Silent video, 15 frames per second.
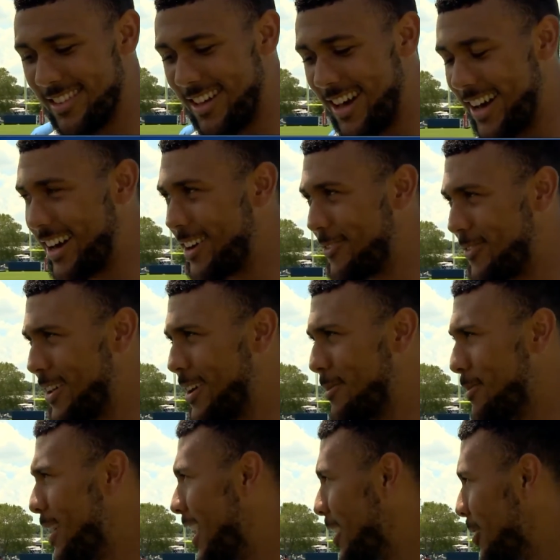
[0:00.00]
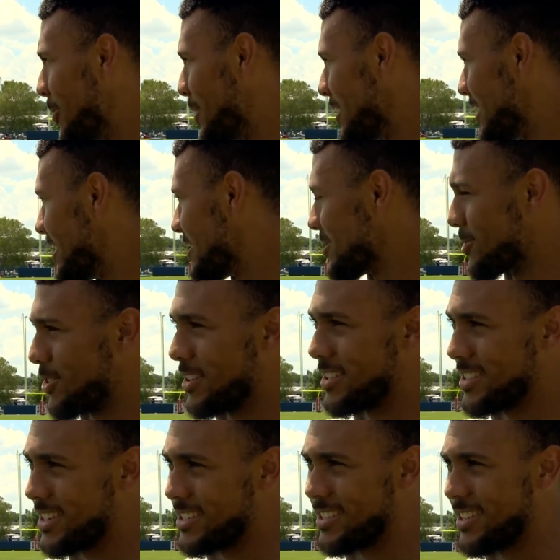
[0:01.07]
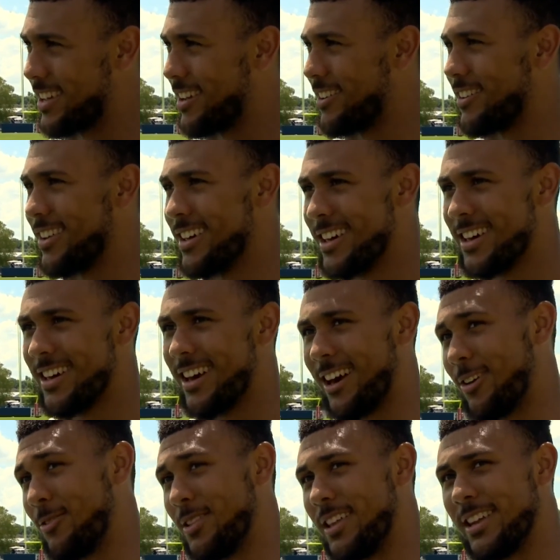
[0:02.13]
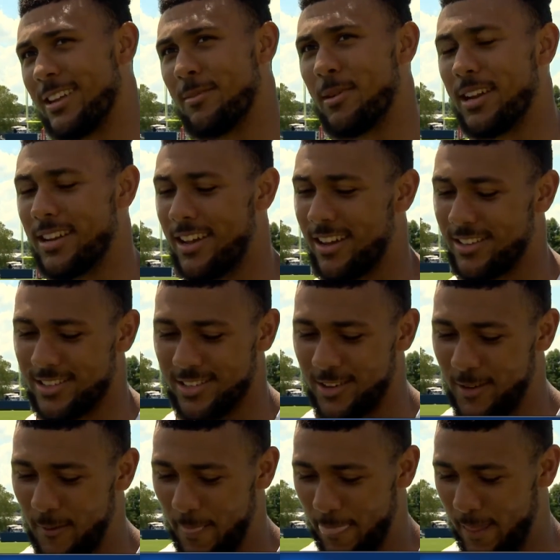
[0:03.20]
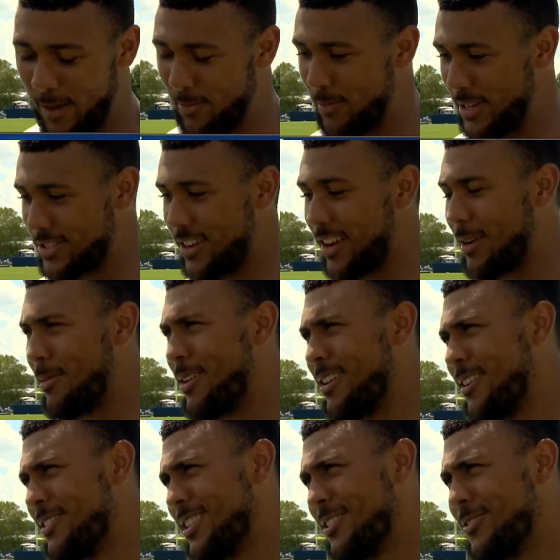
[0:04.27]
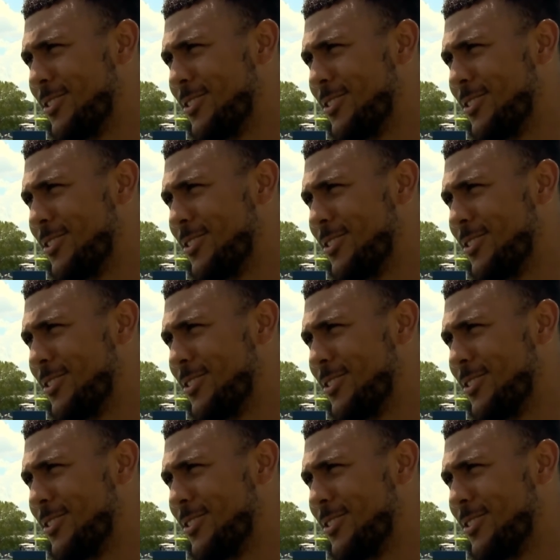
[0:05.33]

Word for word: I got a fam. I don't want to let this organization down. I don't want to let anybody down. So I'm going to make sure I come out here every day